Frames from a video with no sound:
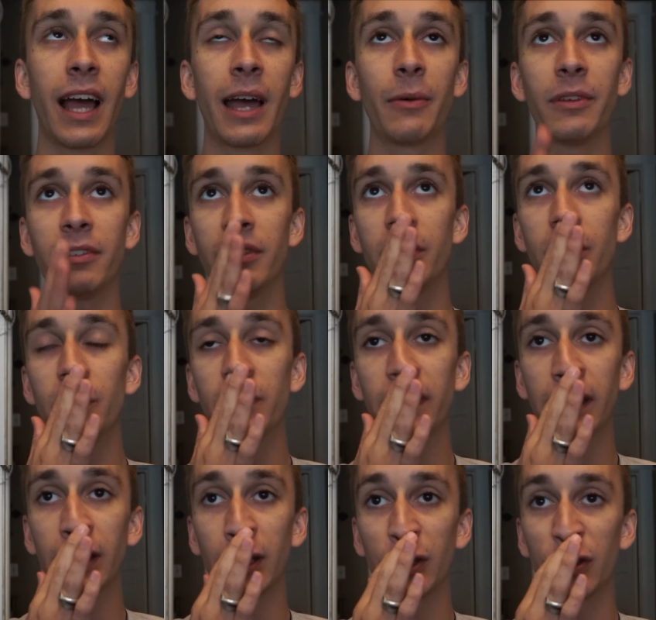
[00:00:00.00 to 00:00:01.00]
I was
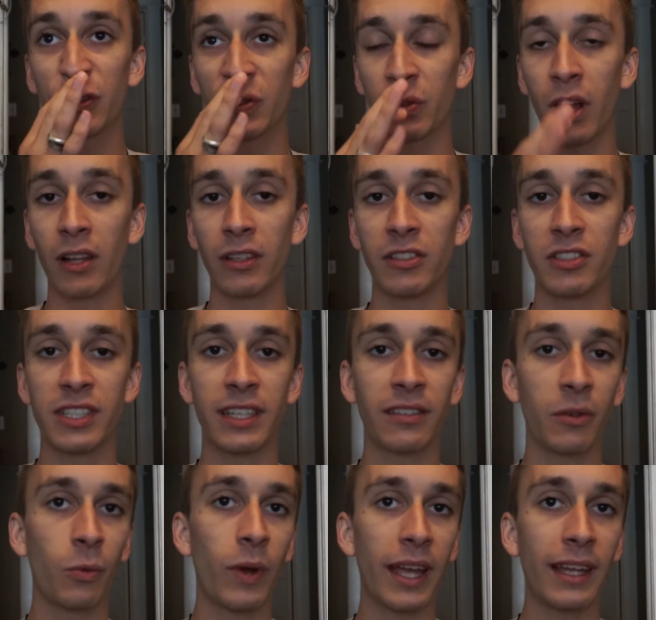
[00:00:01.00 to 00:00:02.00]
using astrology
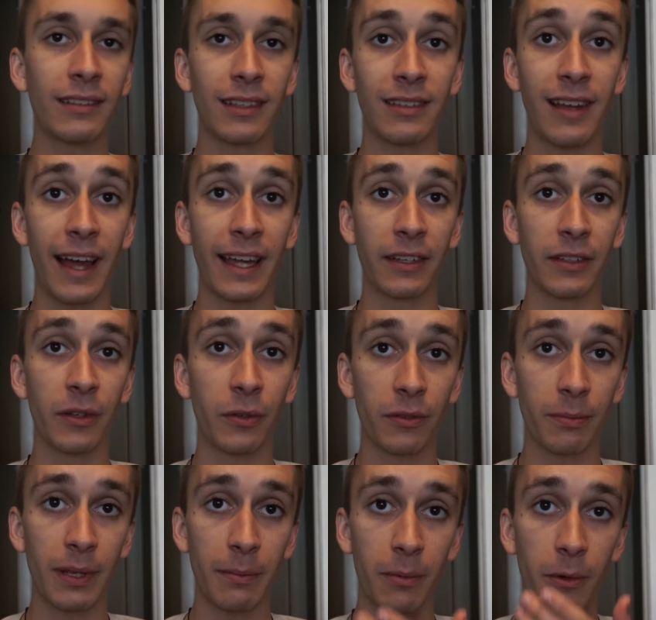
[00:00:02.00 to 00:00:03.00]
as a way to diagnose
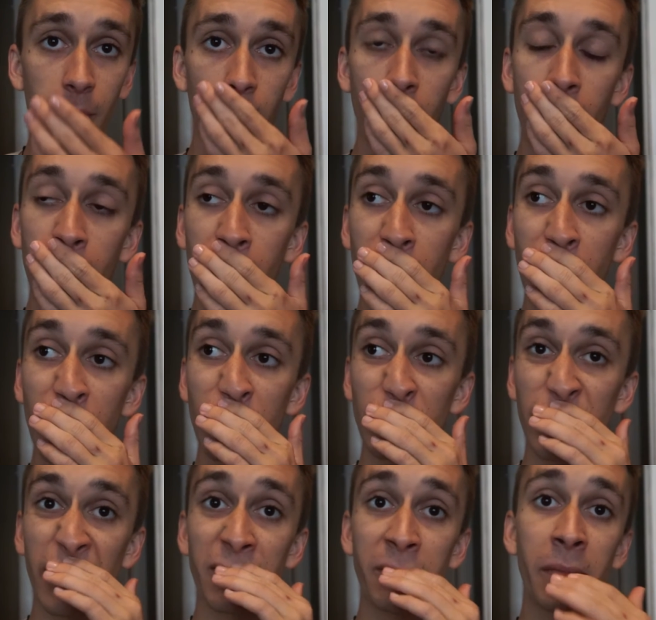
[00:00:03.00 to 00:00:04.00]
people,
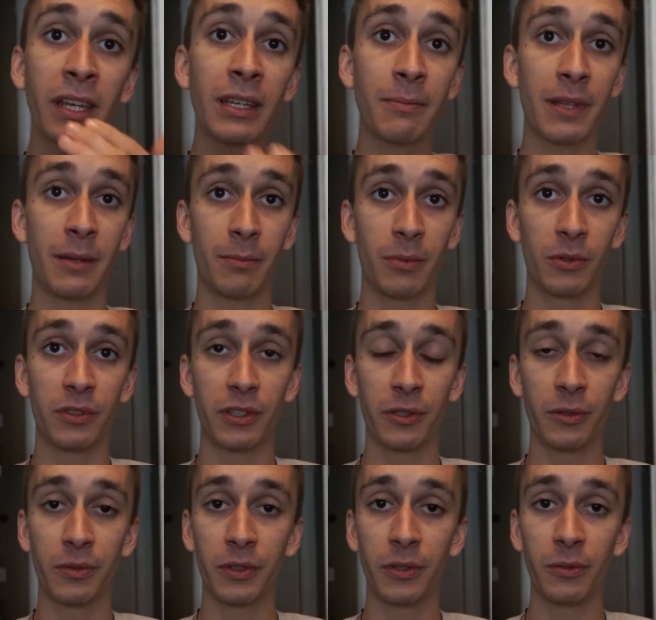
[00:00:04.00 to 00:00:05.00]
like many people
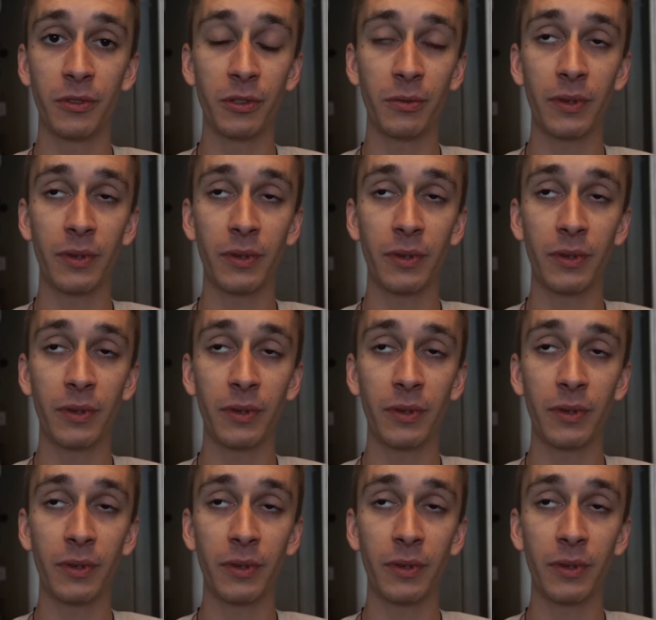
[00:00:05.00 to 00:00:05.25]
do who do